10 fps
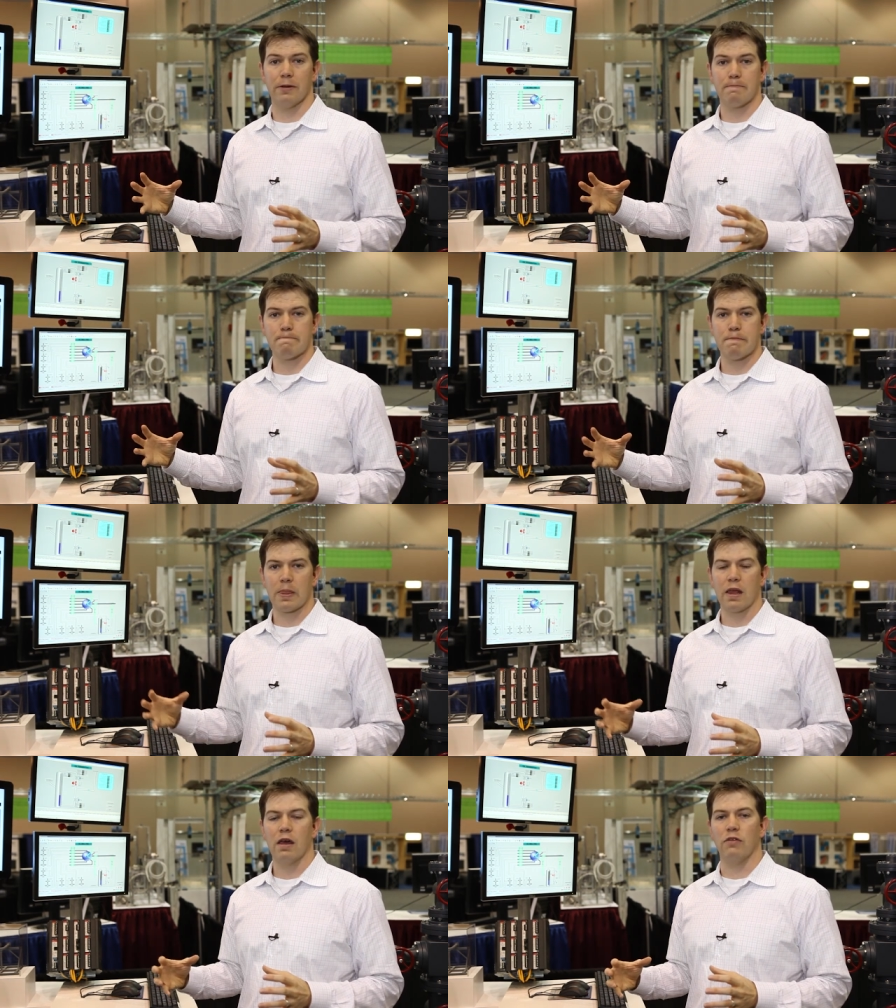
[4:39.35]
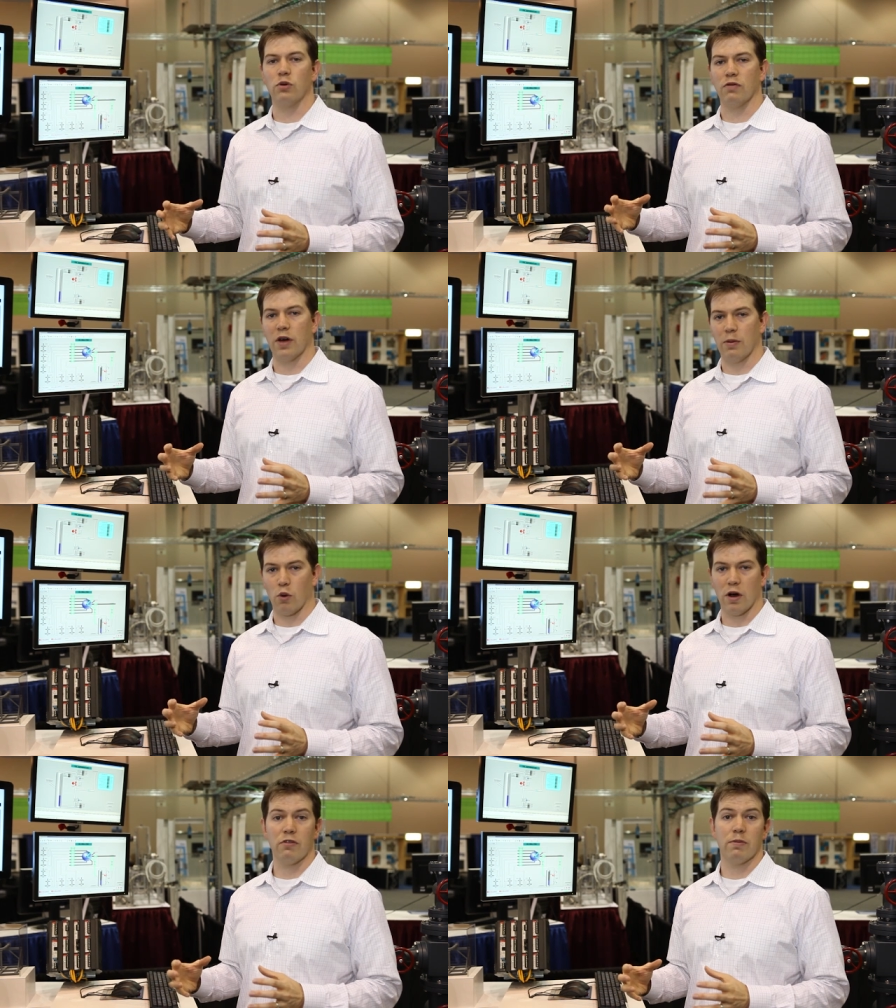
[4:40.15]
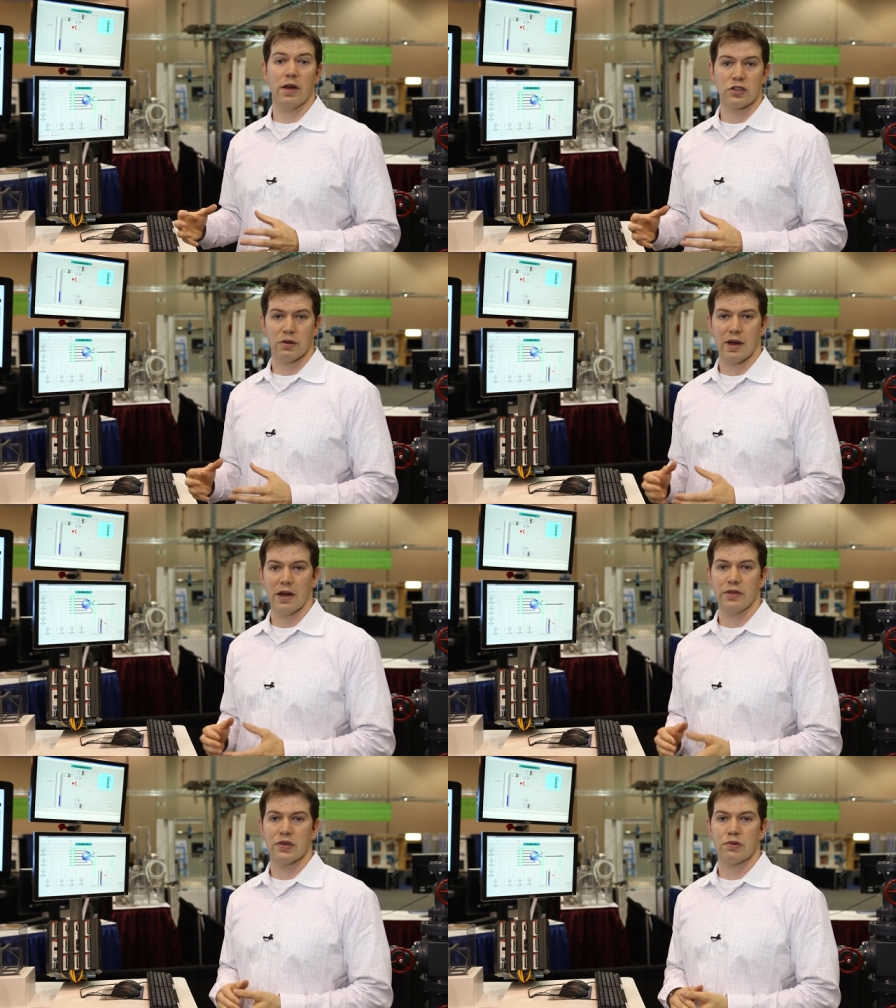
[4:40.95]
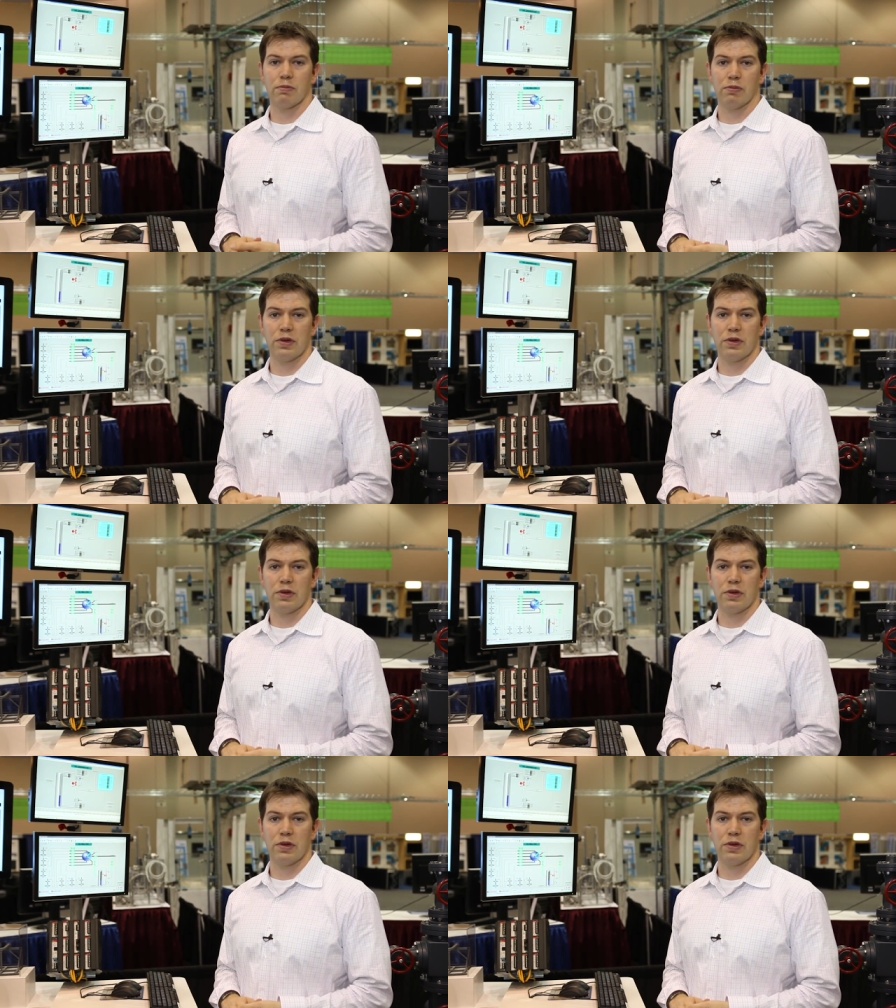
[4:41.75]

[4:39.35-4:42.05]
If you want to find more information about this,